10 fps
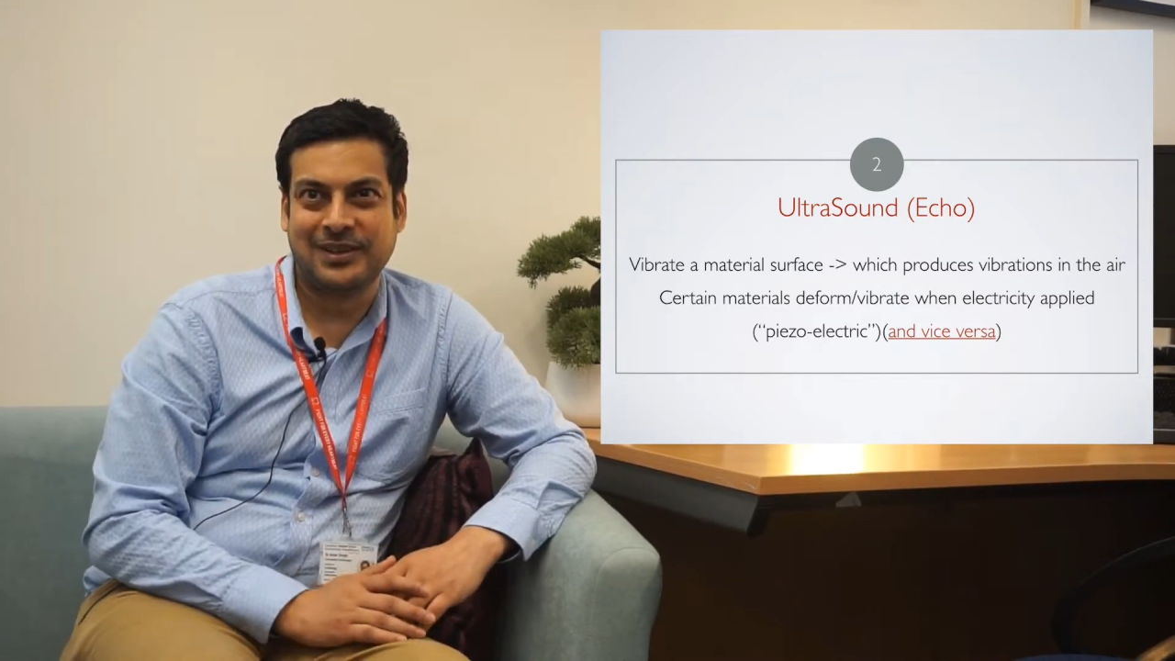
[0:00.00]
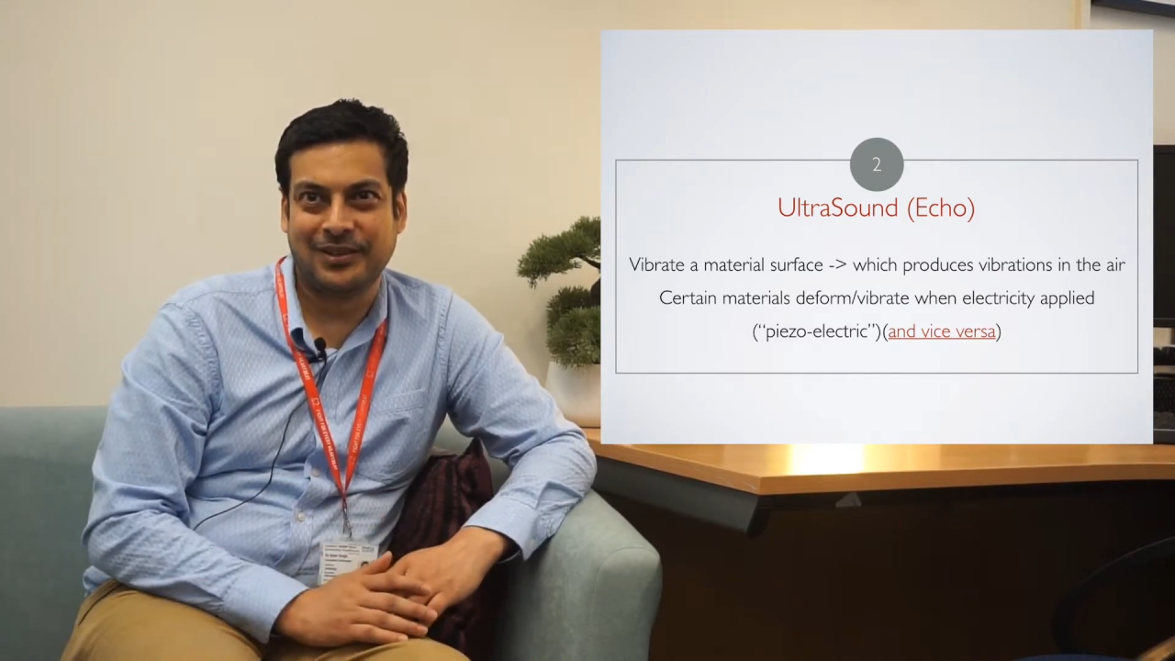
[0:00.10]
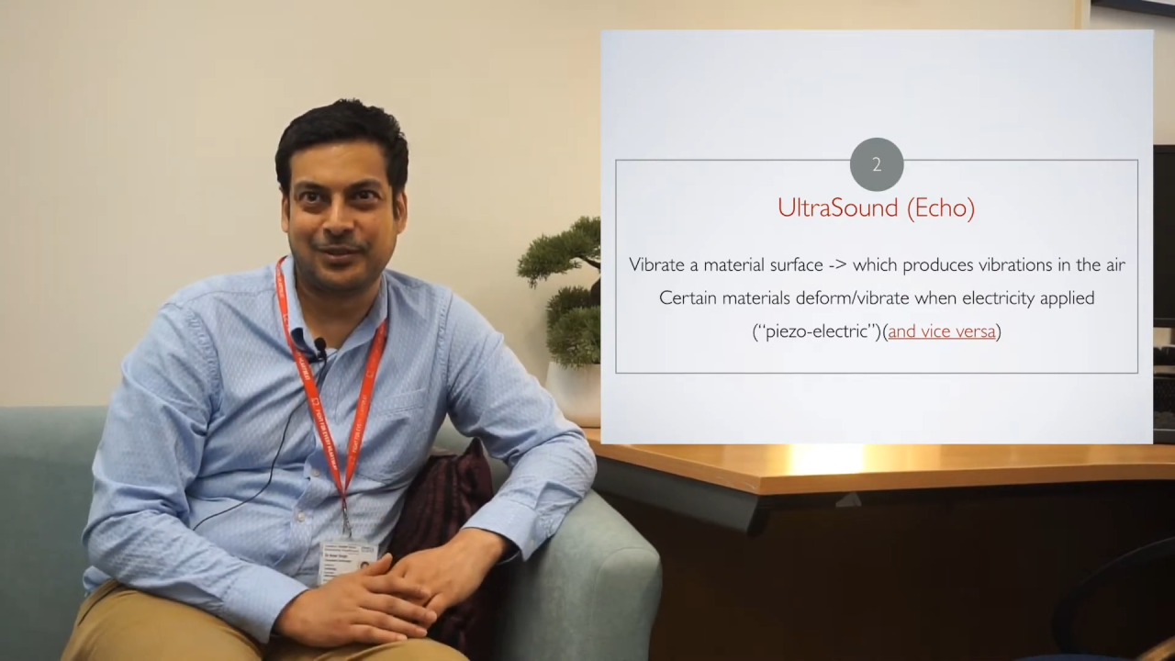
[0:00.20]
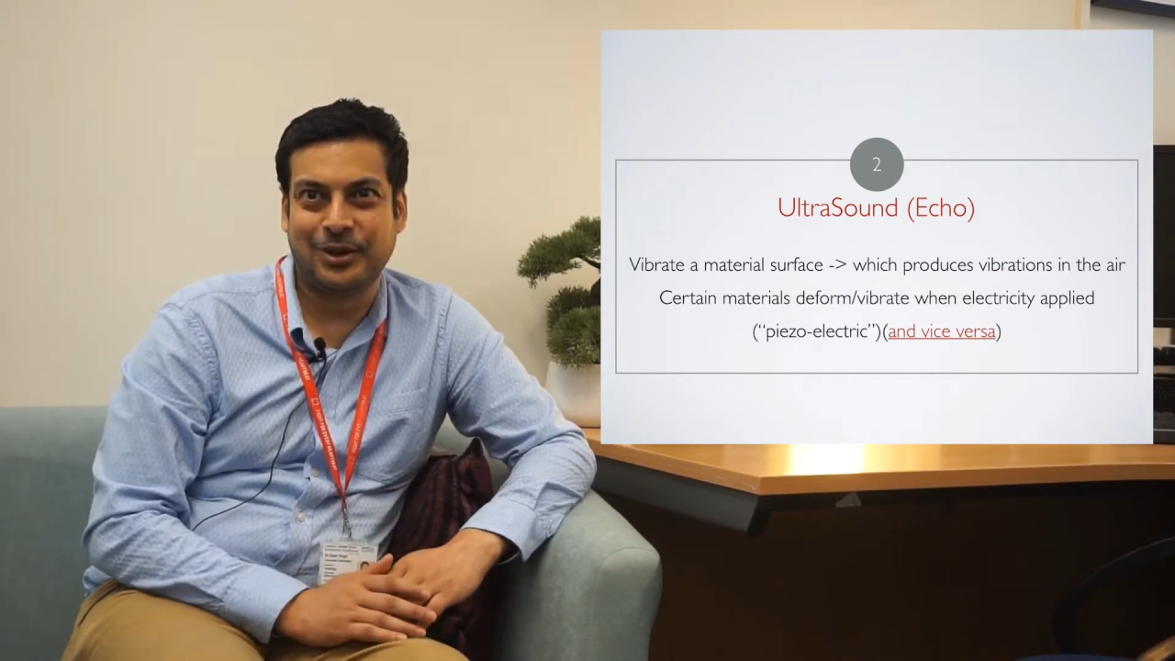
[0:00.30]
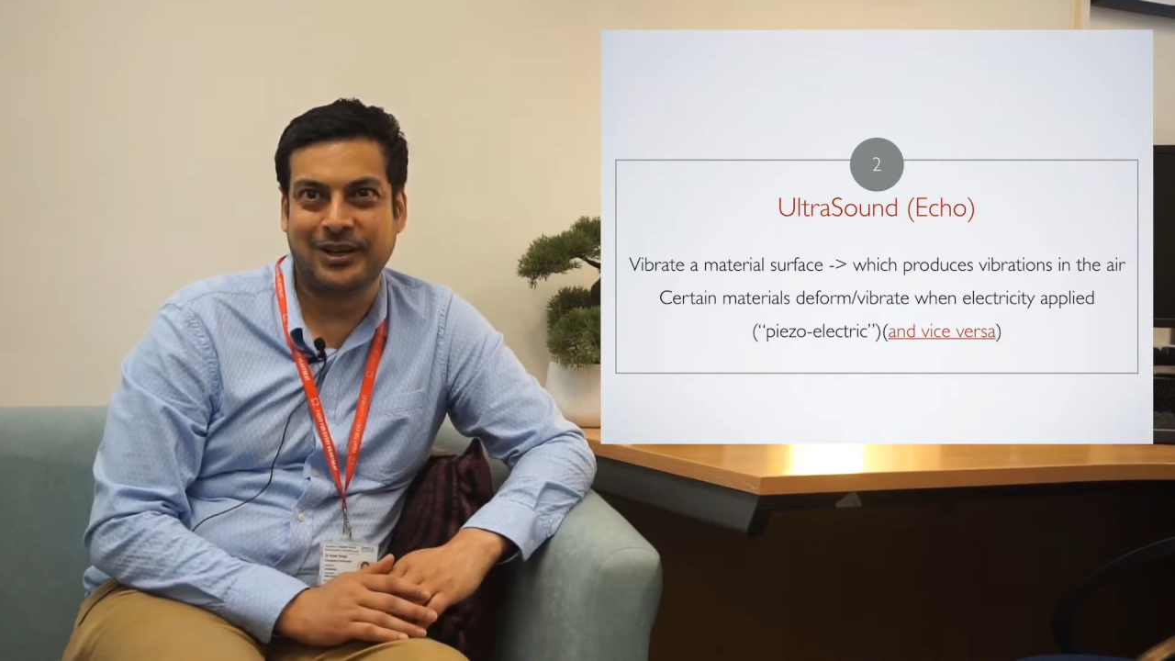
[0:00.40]
at
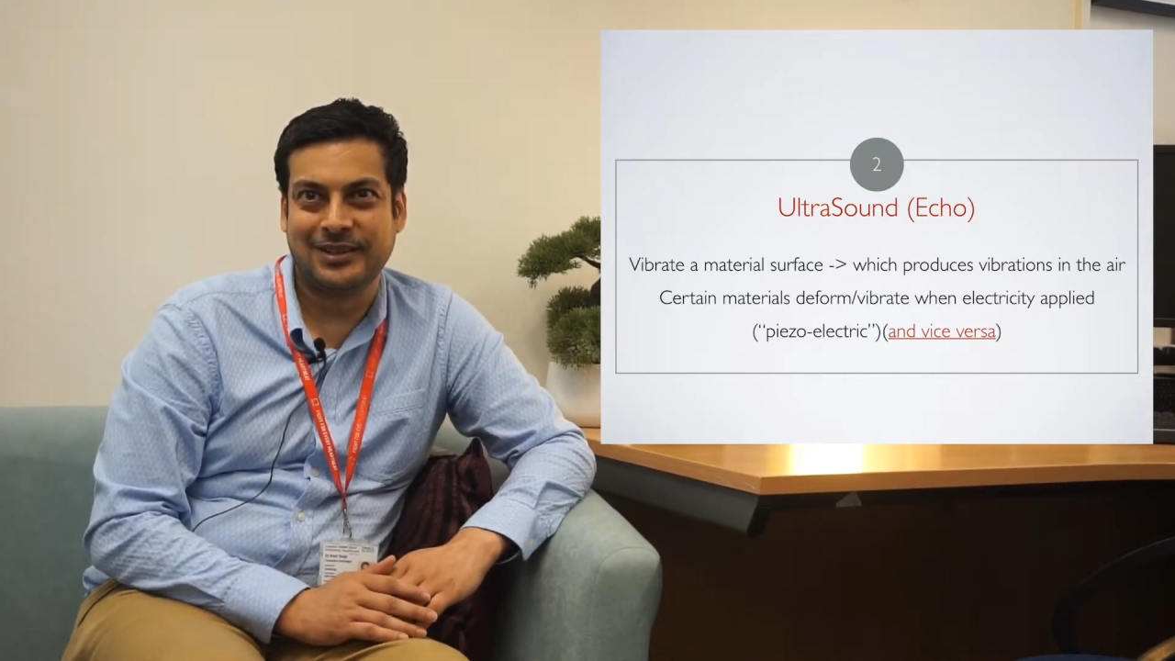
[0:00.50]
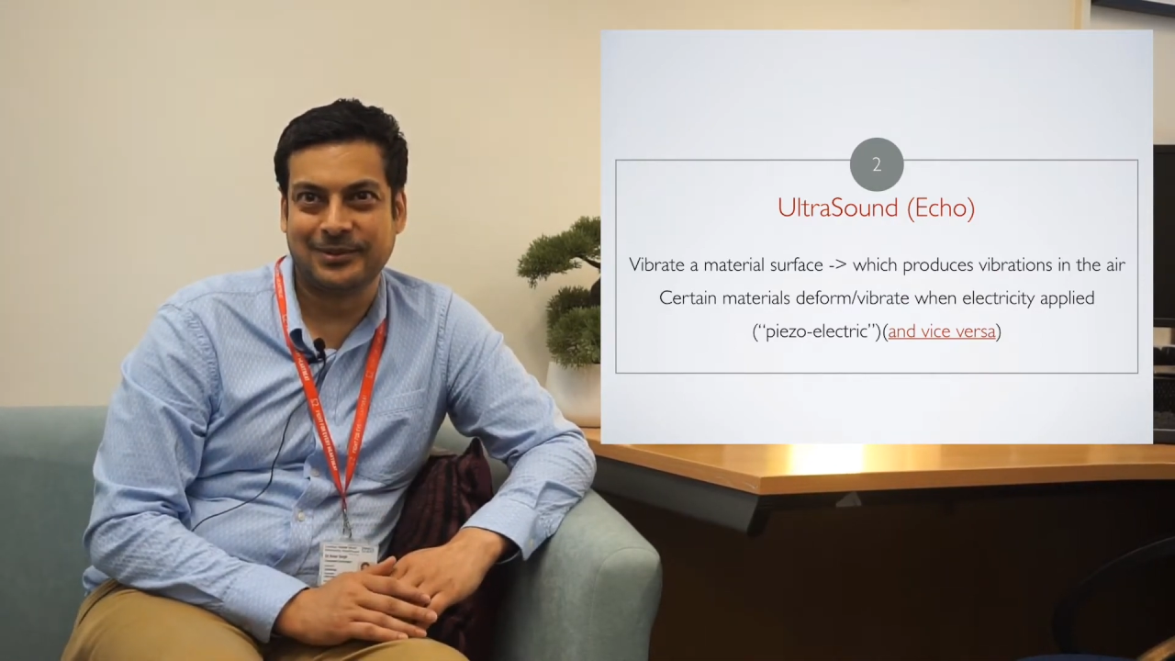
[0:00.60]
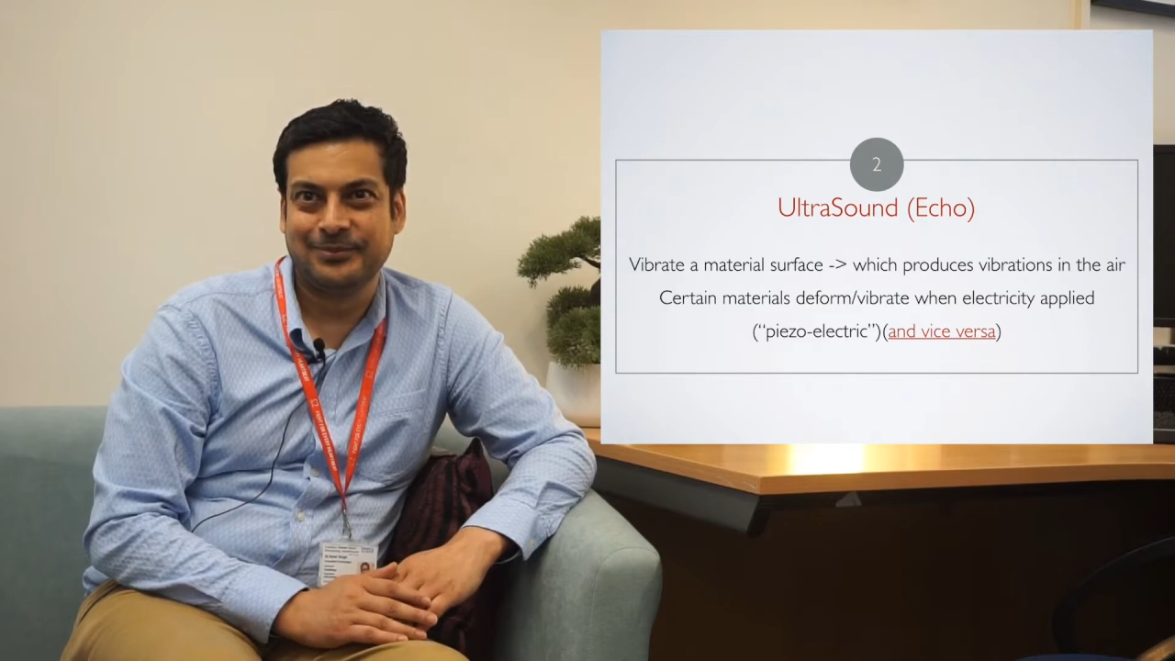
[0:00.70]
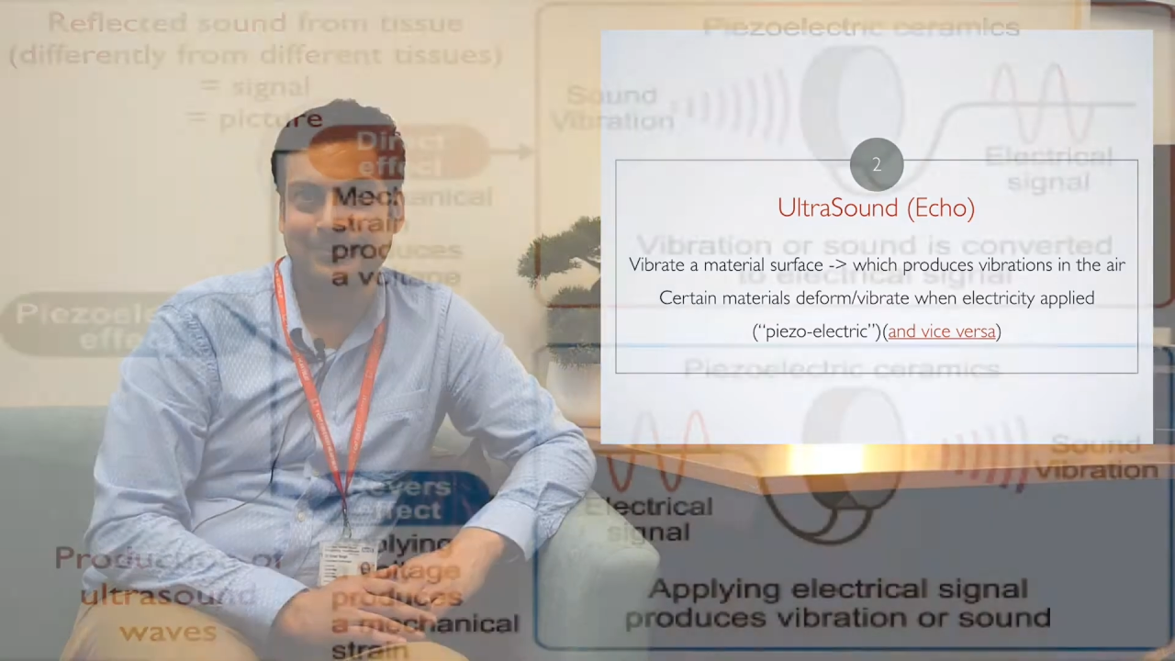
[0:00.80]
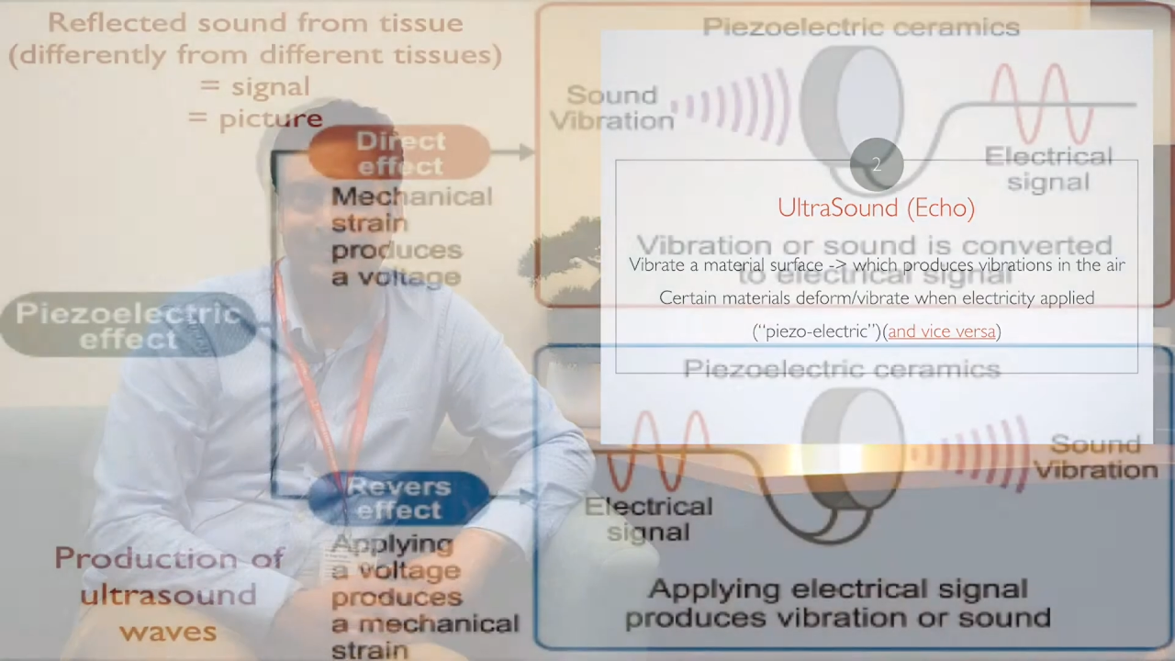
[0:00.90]
the other end.